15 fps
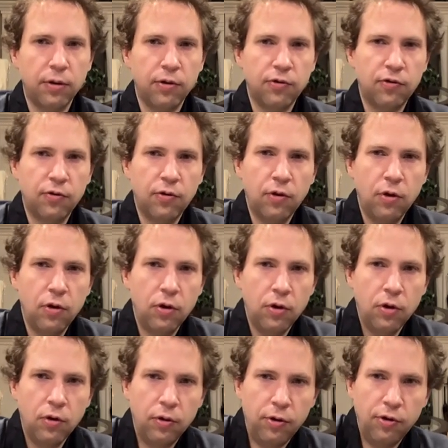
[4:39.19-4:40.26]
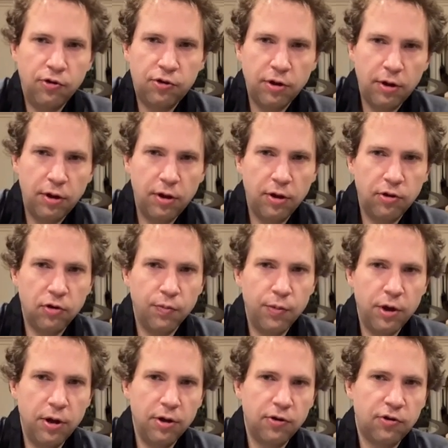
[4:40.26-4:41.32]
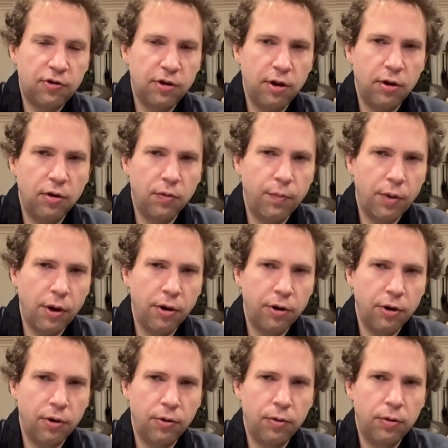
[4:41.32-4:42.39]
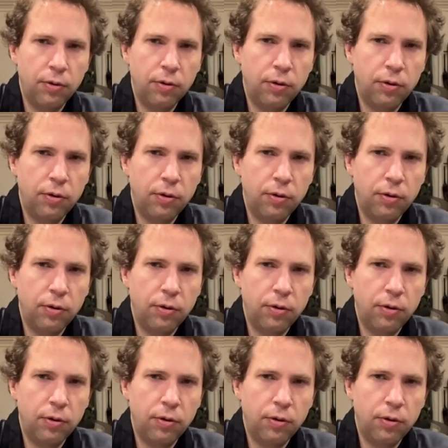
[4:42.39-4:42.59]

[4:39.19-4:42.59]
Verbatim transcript: As whether you say intermediate state or Bardo,